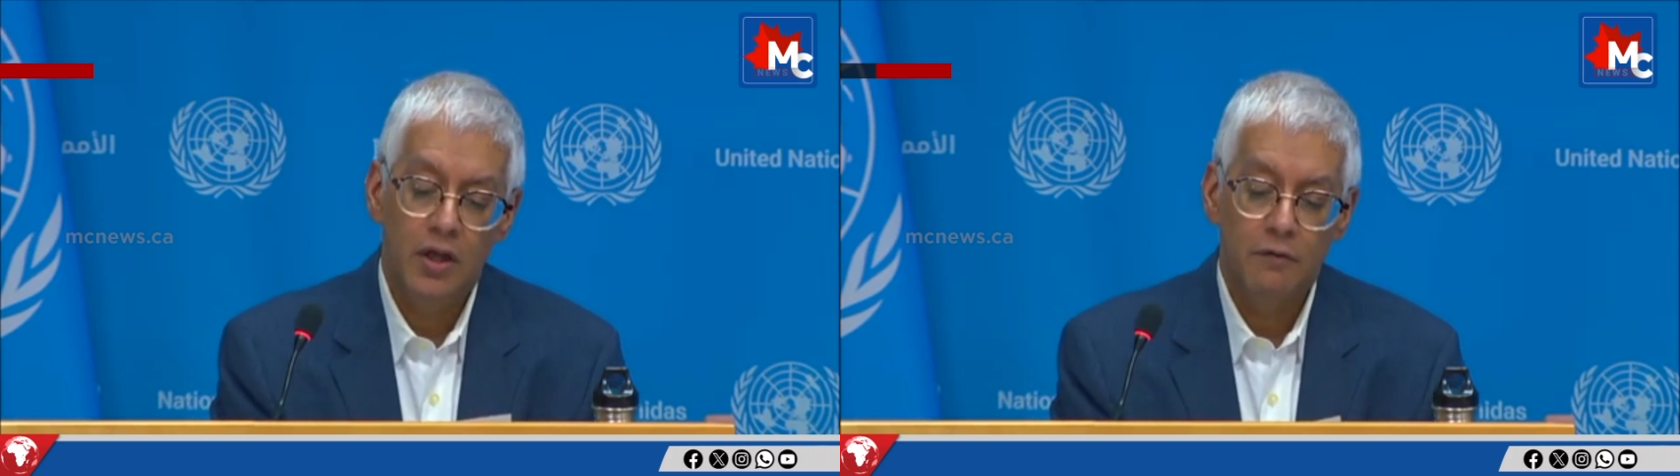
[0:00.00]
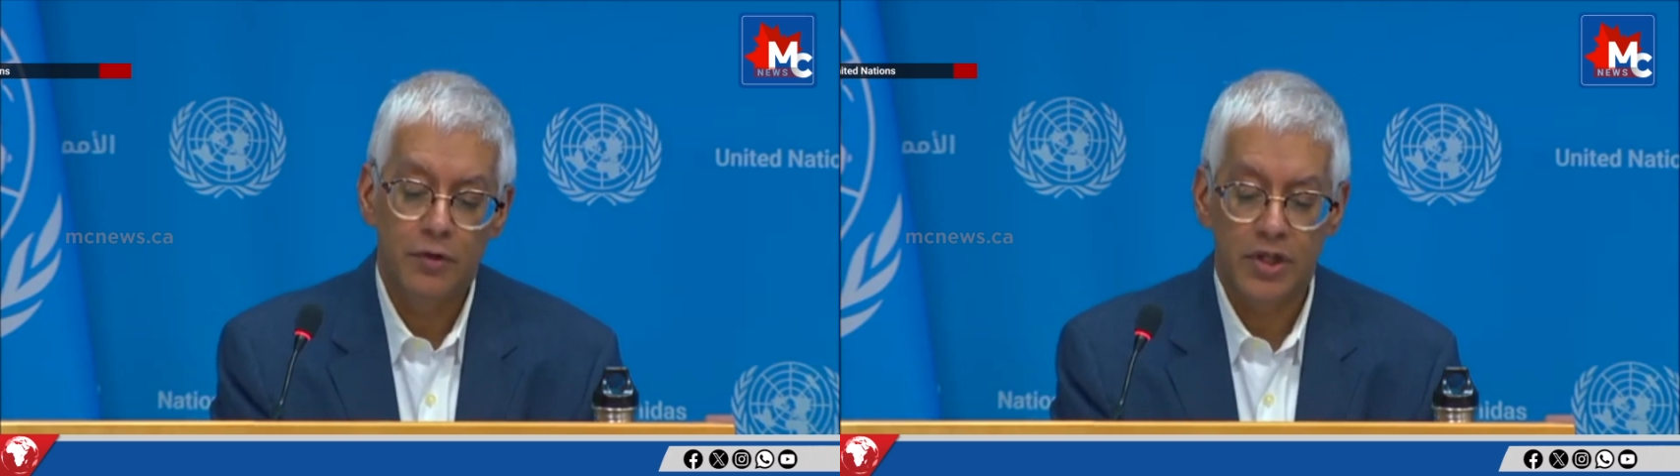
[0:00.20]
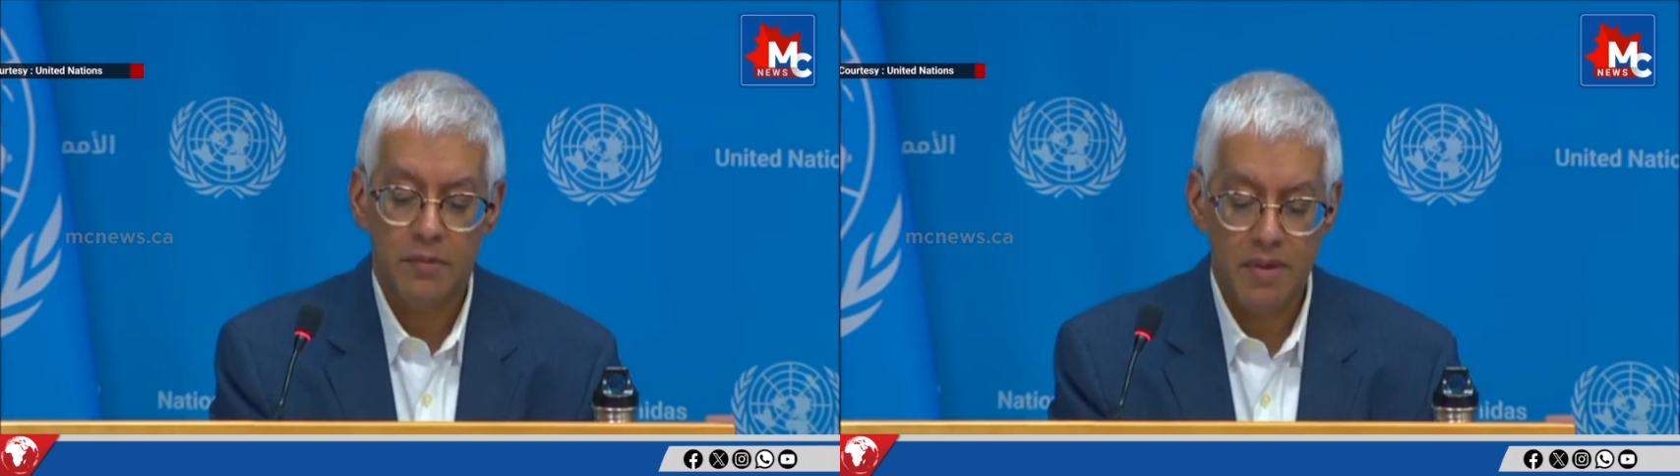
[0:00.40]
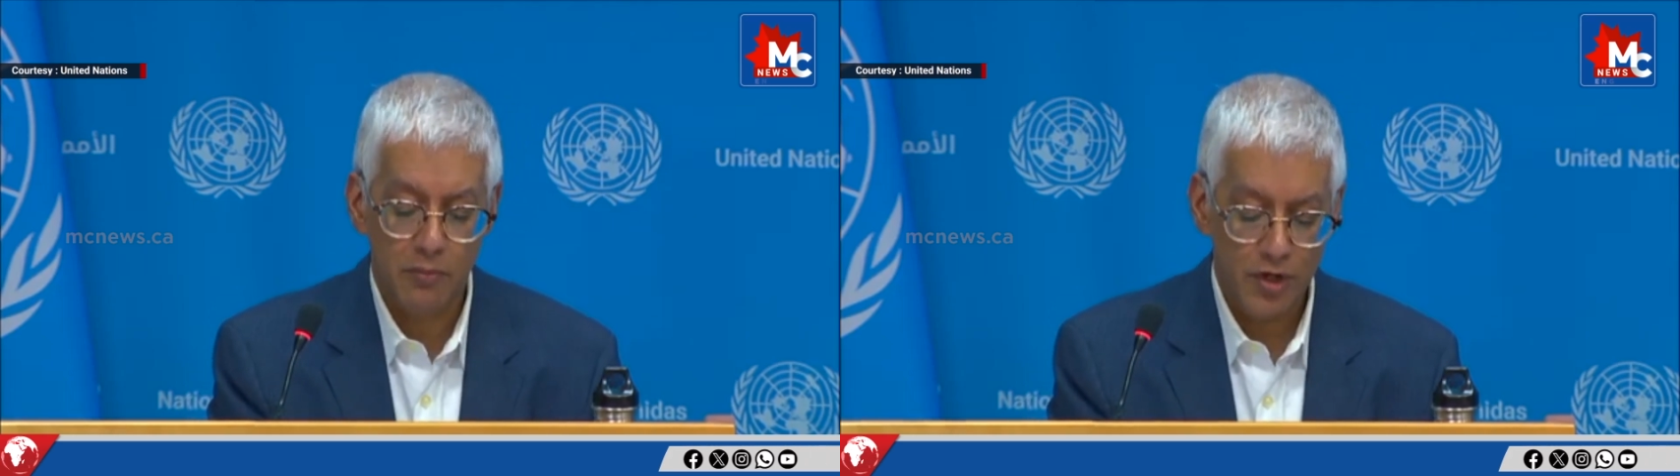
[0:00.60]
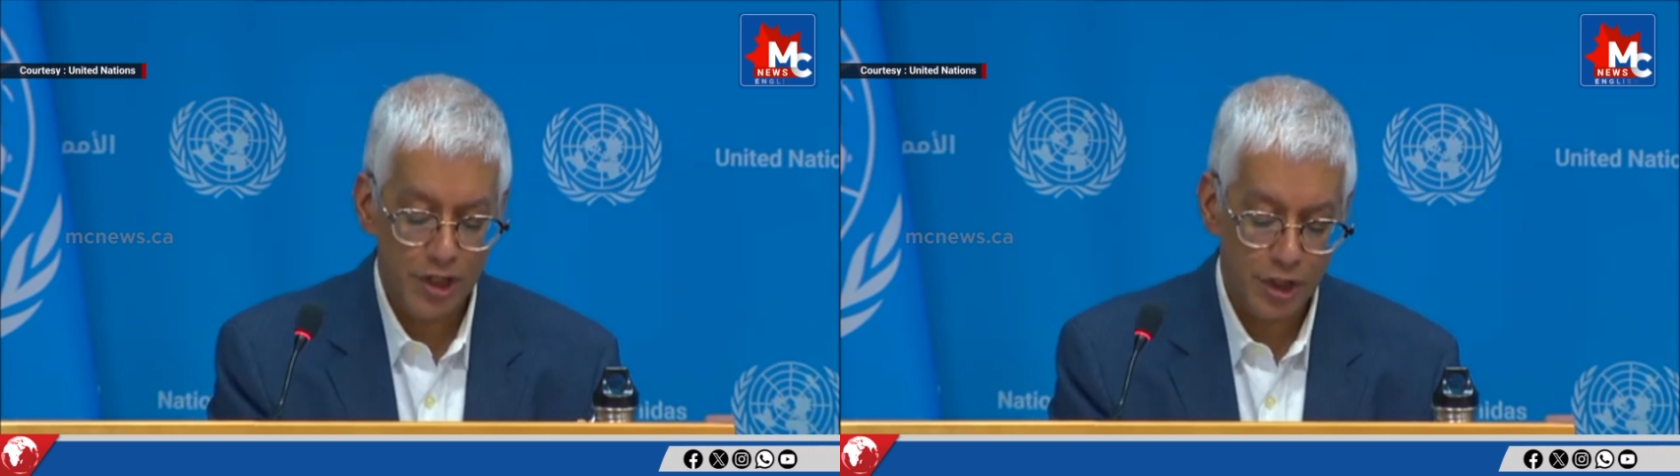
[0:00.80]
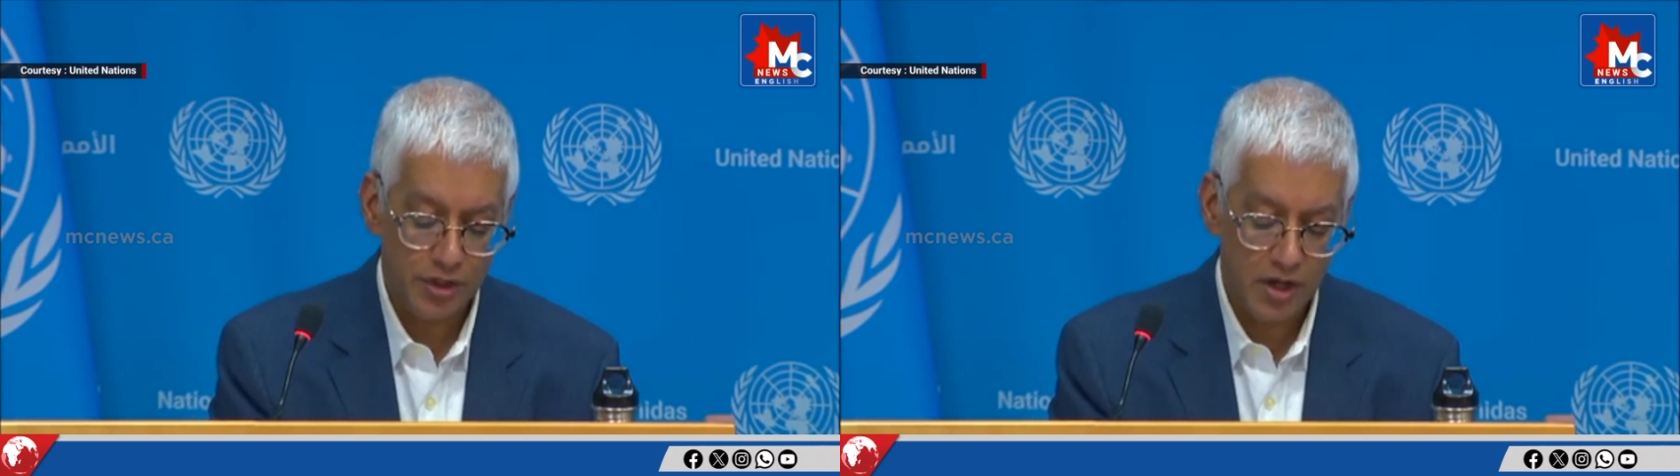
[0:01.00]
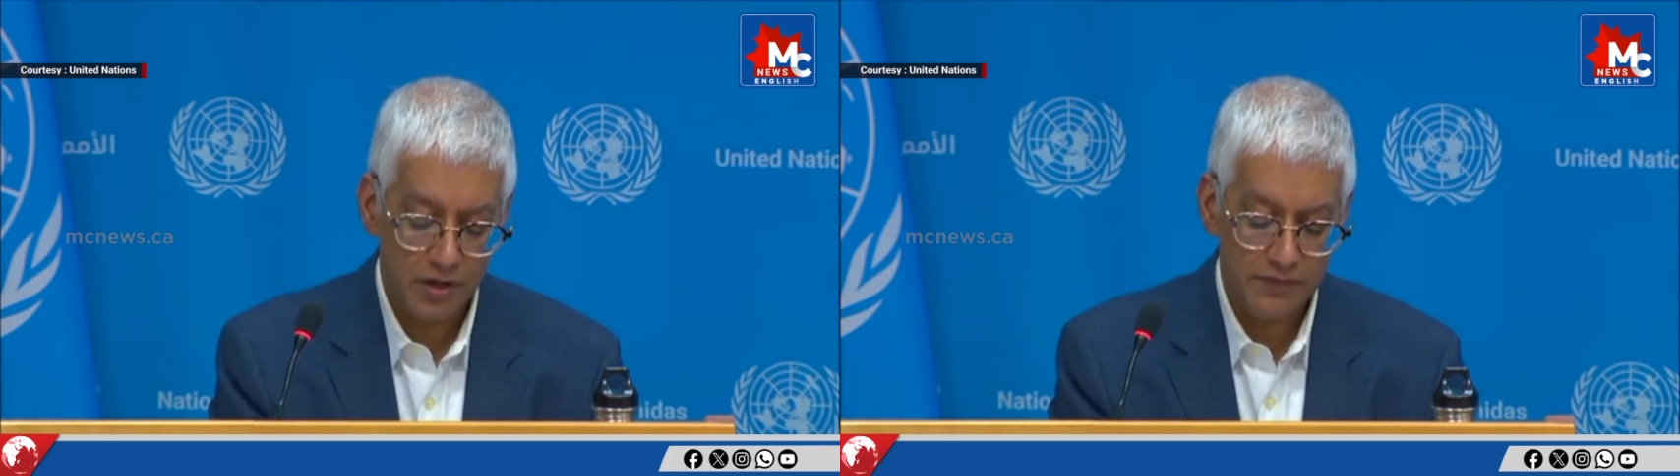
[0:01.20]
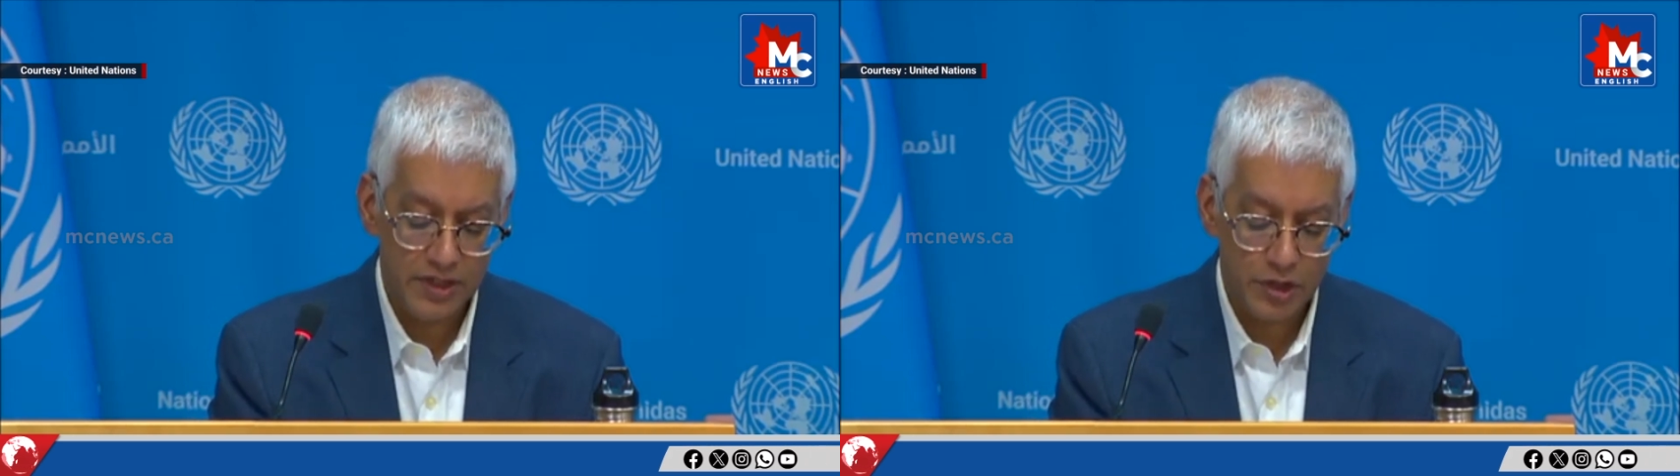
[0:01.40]
for the commemoration
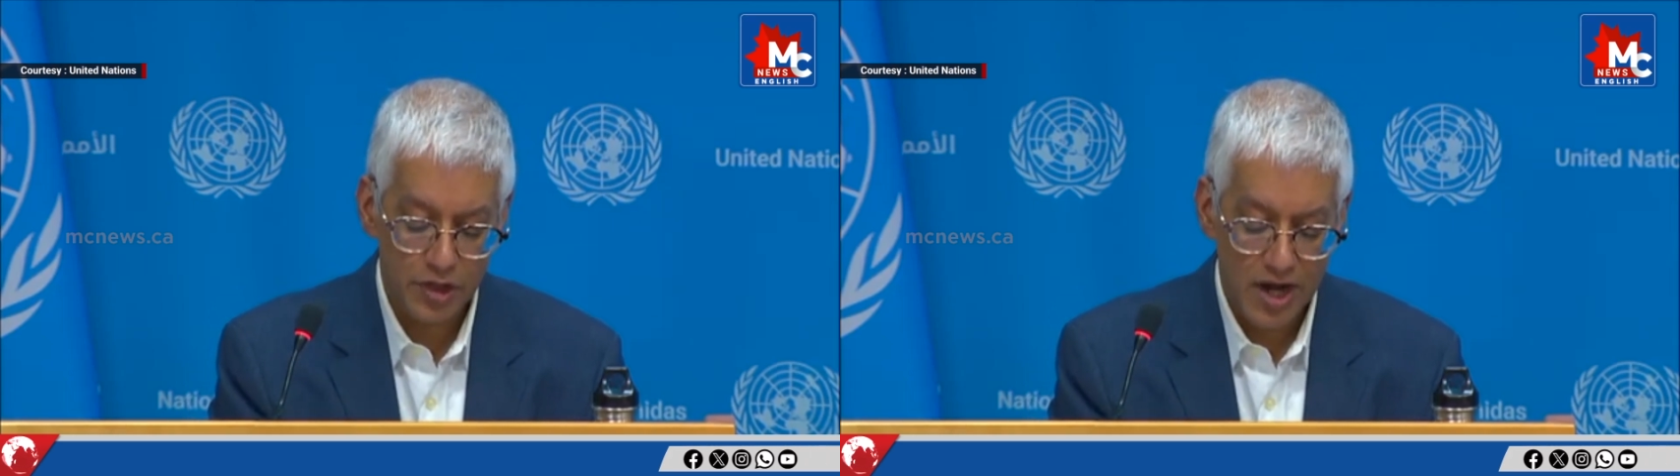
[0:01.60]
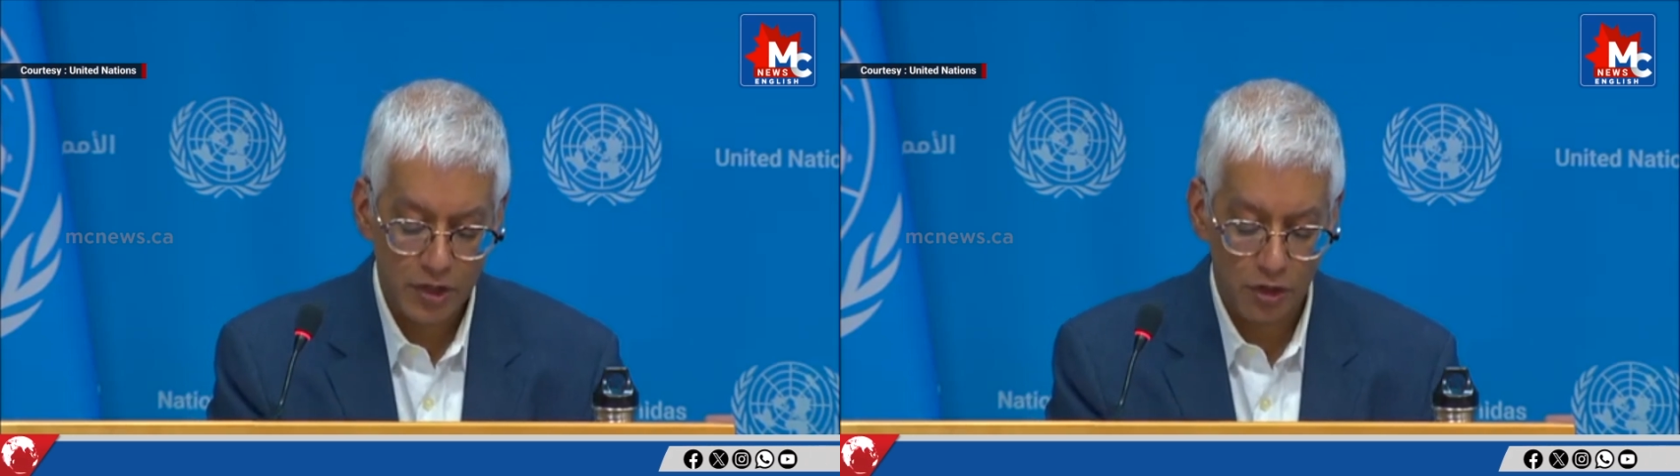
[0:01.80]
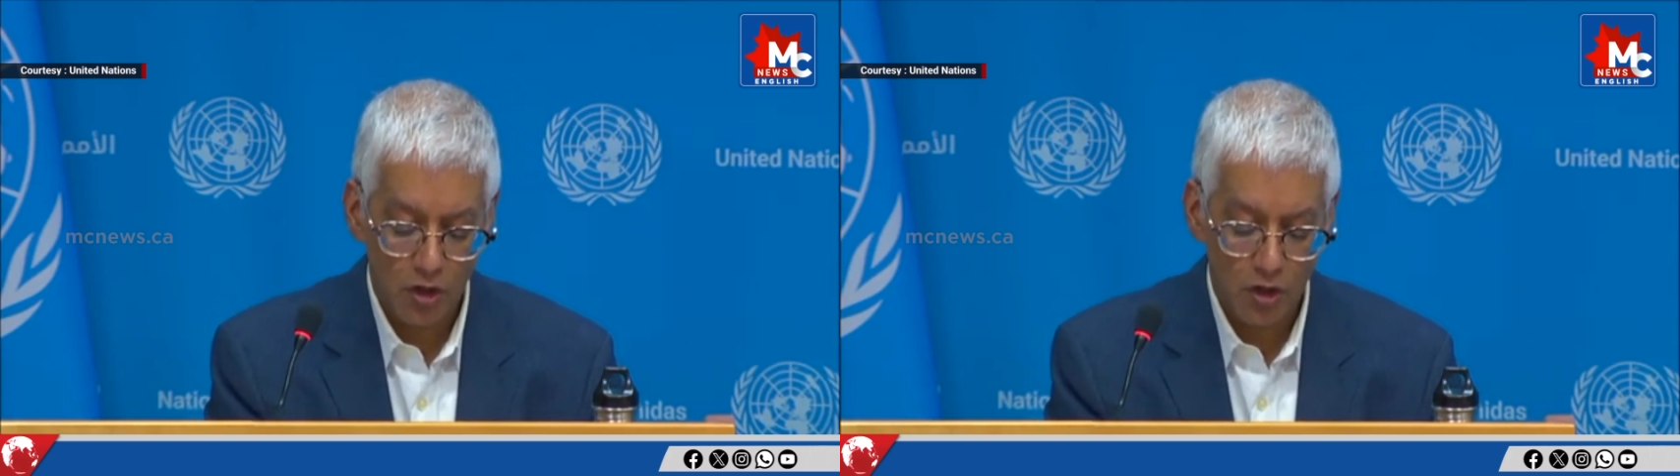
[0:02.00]
of the International